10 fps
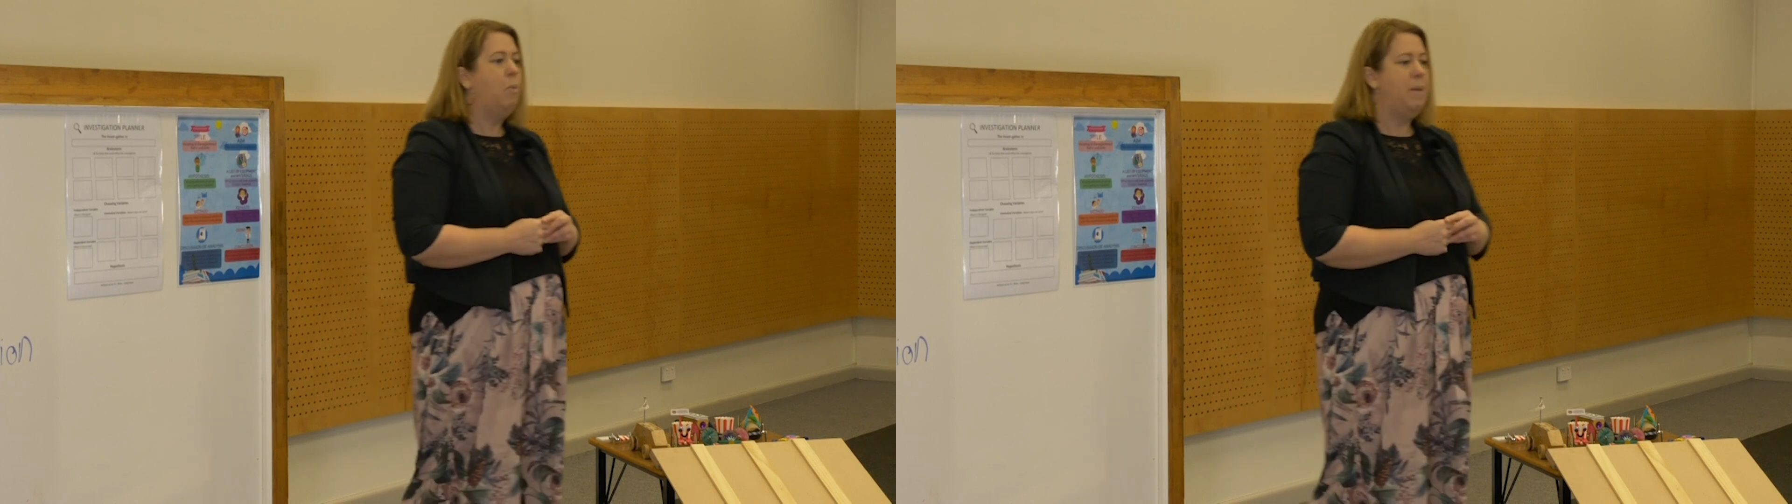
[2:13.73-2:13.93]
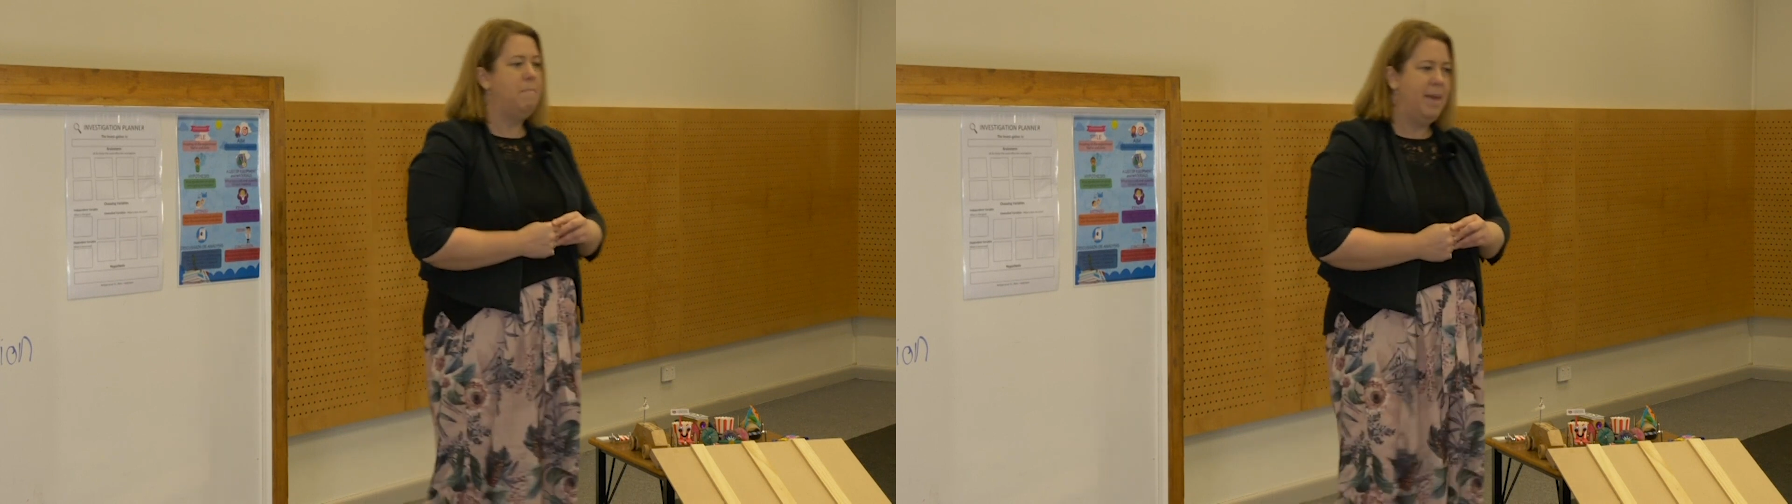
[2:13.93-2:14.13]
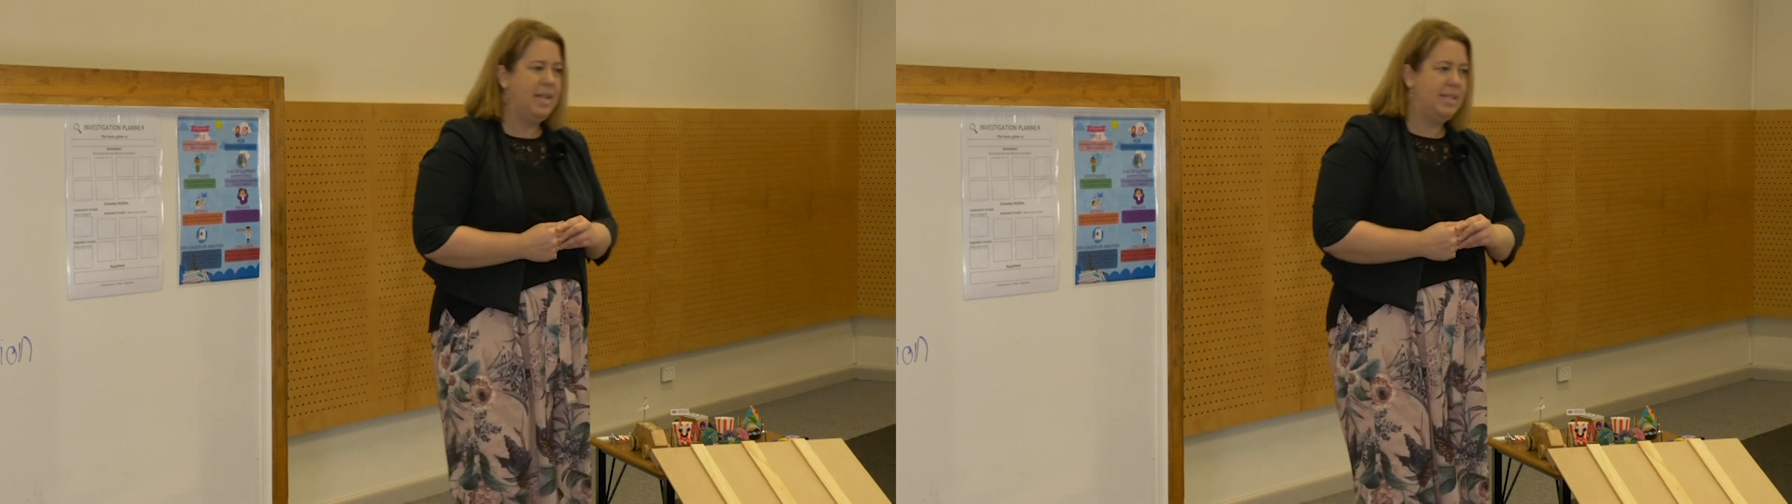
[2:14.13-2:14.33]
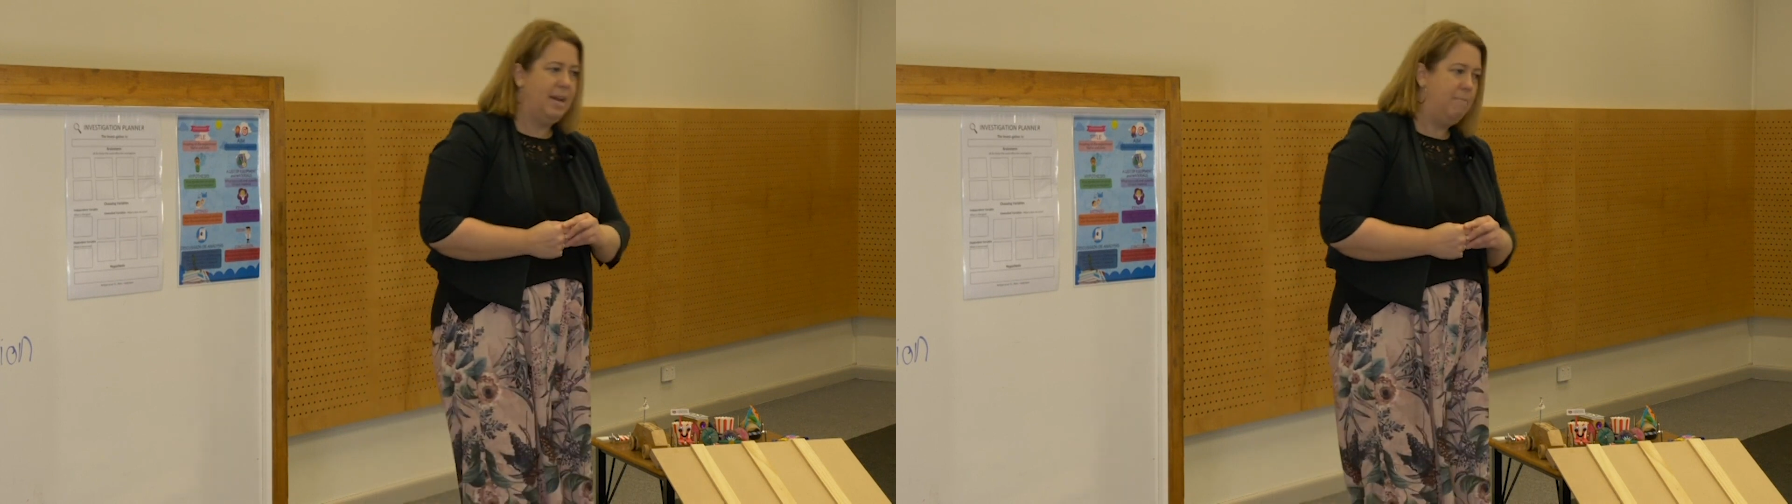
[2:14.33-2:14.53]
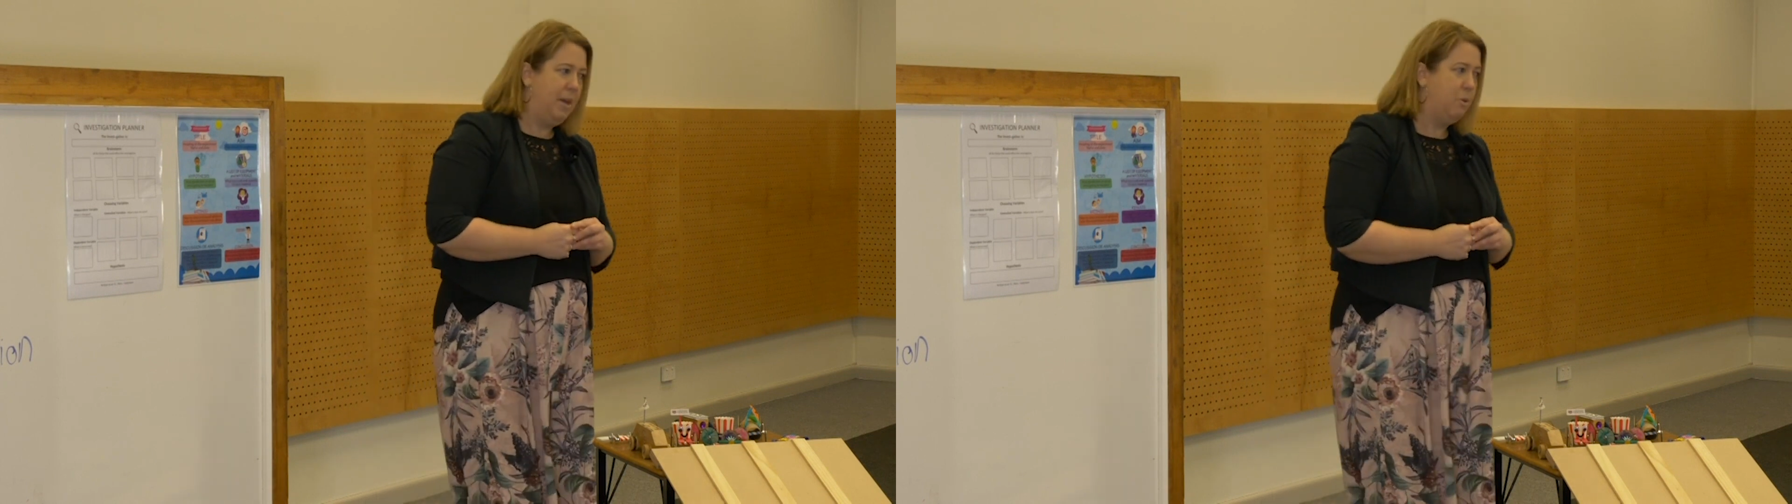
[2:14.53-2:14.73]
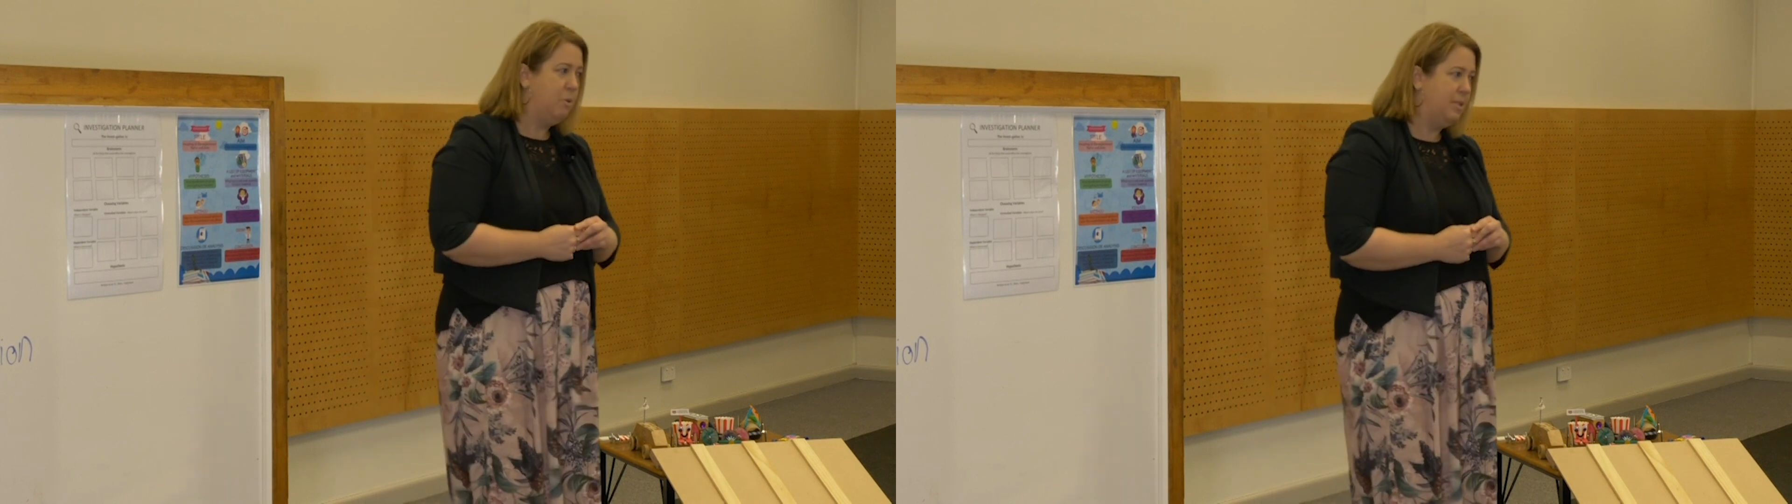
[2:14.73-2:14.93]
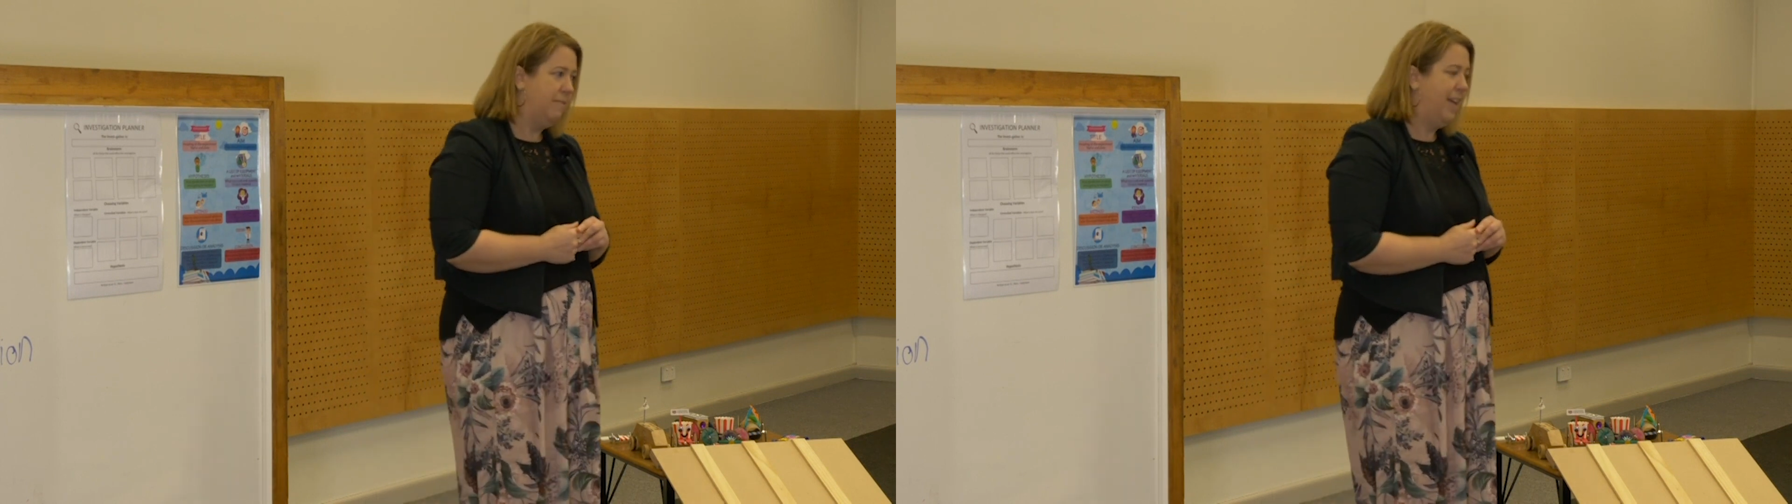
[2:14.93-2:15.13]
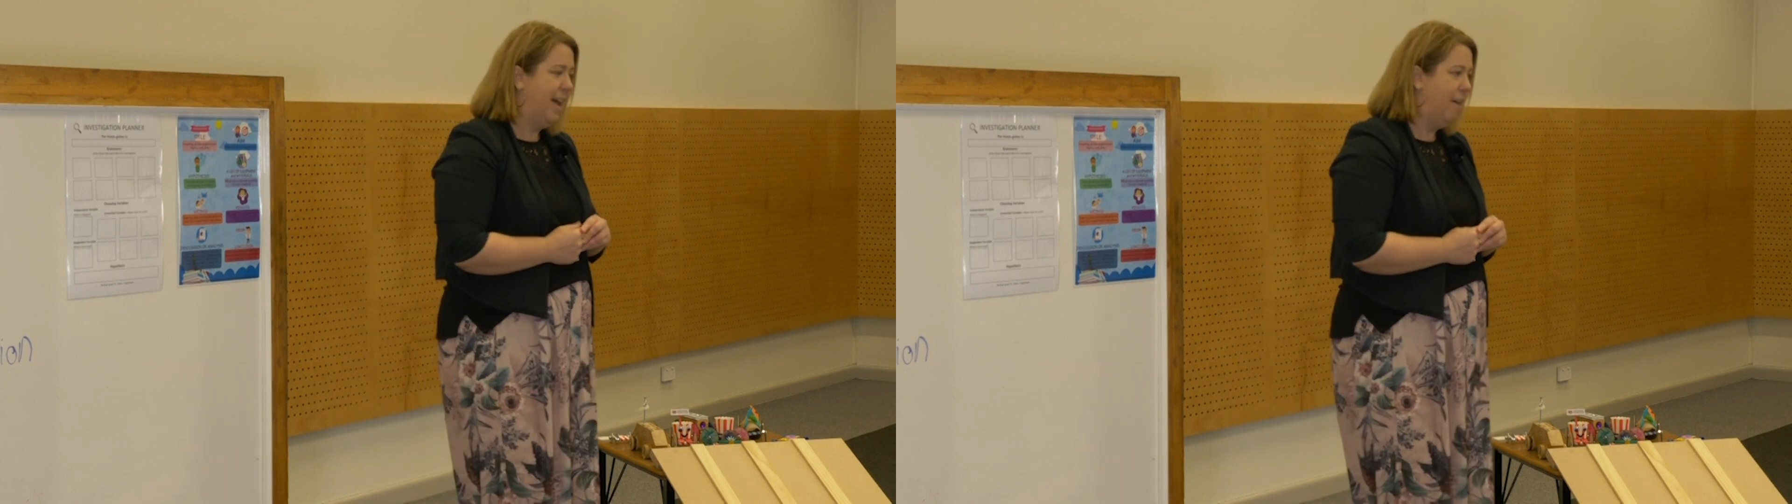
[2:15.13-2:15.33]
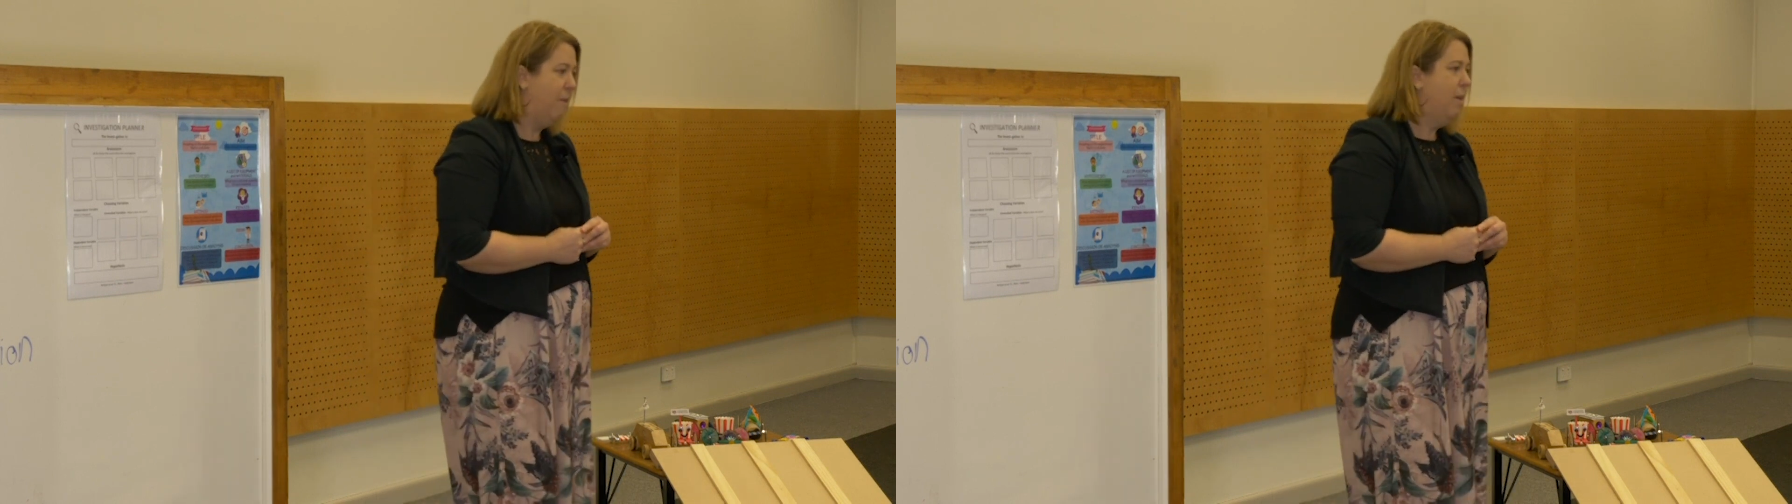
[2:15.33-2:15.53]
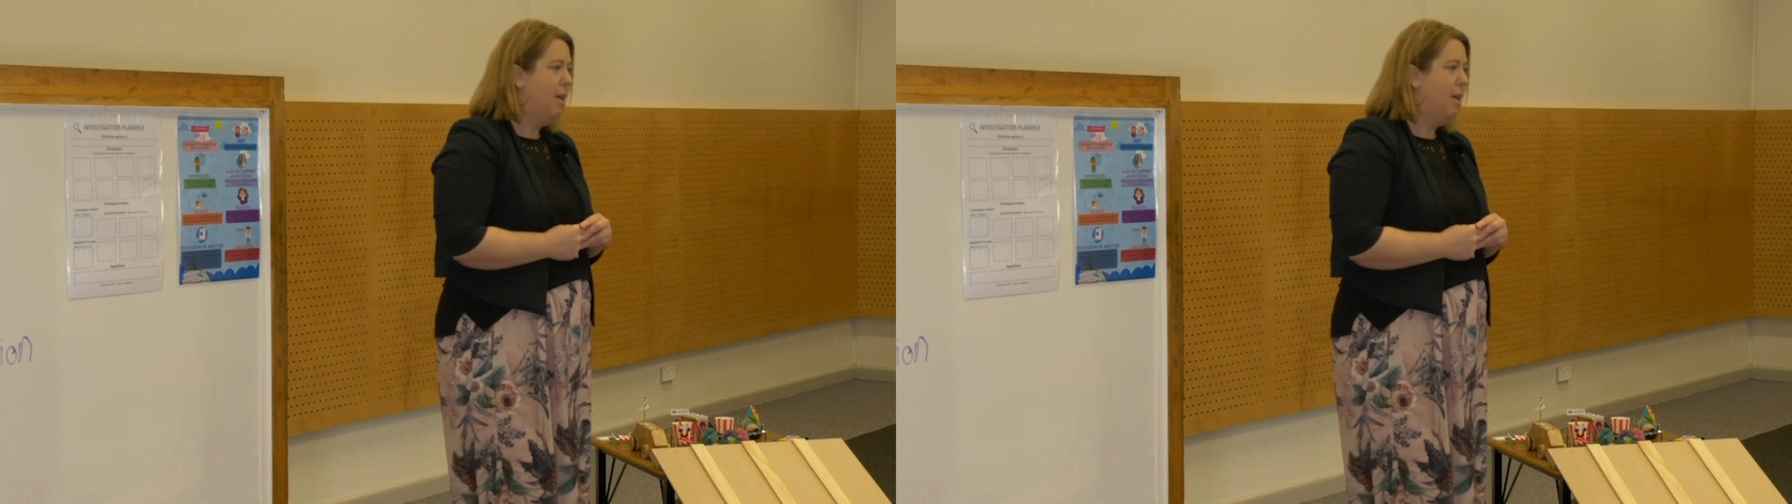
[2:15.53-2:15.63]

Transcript: we measure because of our